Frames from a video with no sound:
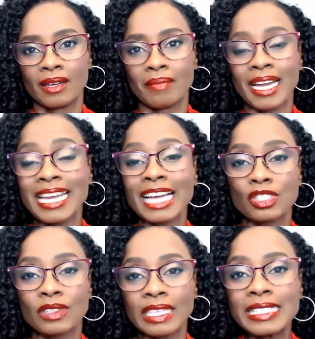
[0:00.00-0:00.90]
my
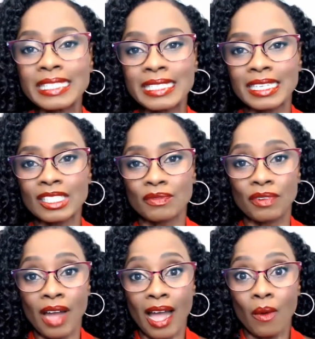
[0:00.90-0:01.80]
natural instincts
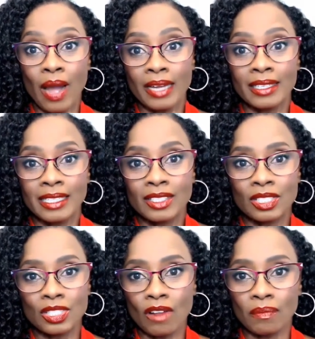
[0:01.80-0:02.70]
for how I need to
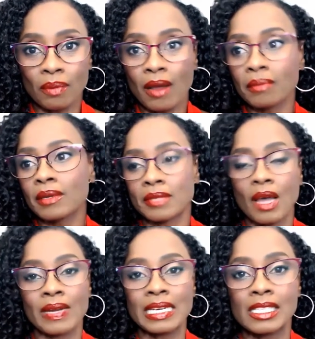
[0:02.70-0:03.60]
solve problems,
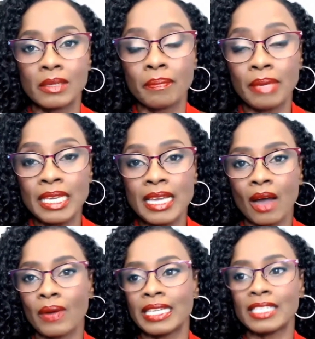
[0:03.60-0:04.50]
how I need to be,
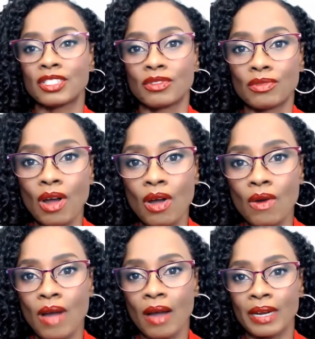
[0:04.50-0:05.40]
how I need to
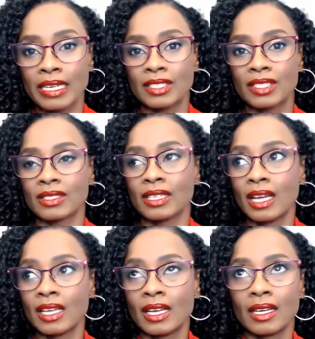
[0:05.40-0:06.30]
grow, how I need to
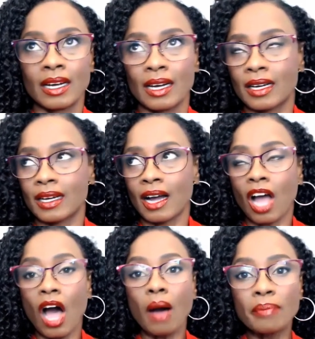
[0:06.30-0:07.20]

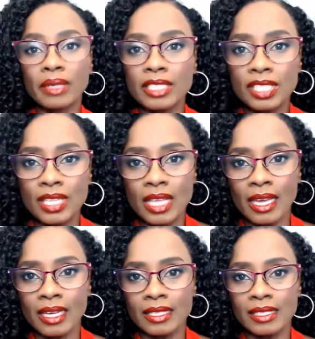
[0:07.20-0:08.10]
accomplish
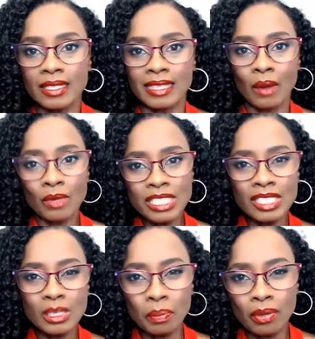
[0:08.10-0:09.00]
things. That was
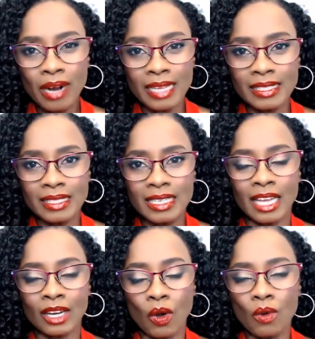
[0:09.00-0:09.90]
suppressed.
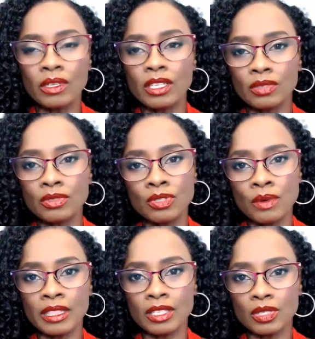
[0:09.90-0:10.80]
And only through
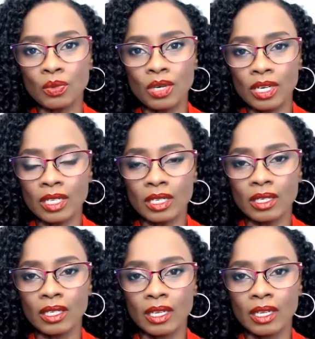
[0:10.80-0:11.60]
doing this work